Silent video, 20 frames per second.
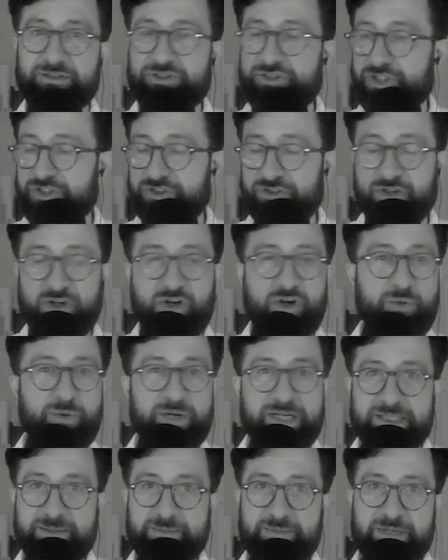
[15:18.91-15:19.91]
just
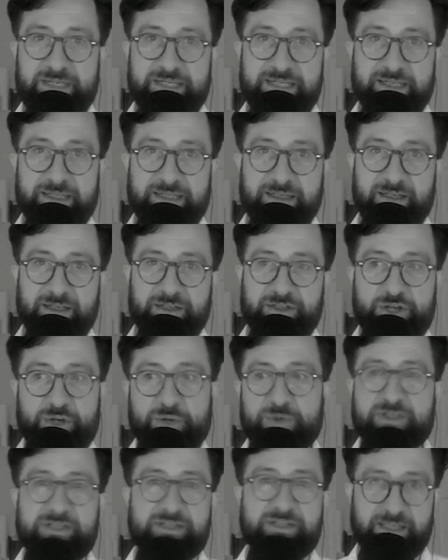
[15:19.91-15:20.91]
always be
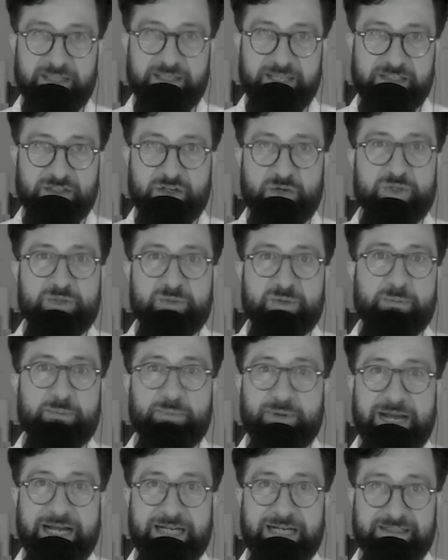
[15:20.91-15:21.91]
noticing things, always be
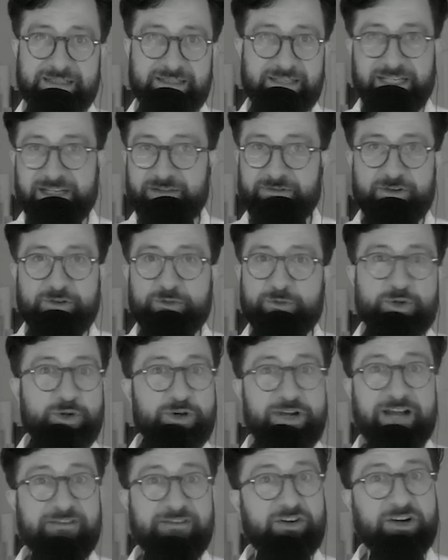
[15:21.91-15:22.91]
practicing, even if we
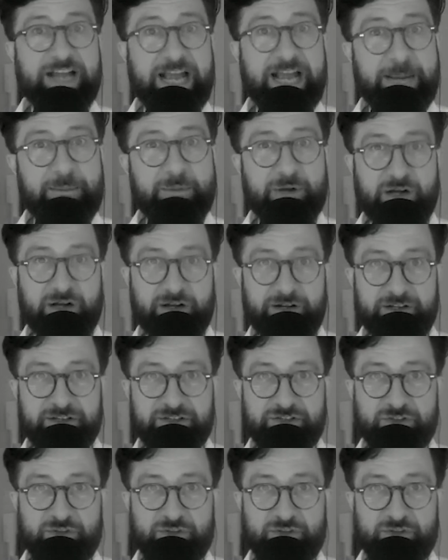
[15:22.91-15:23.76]
don't have our camera on us.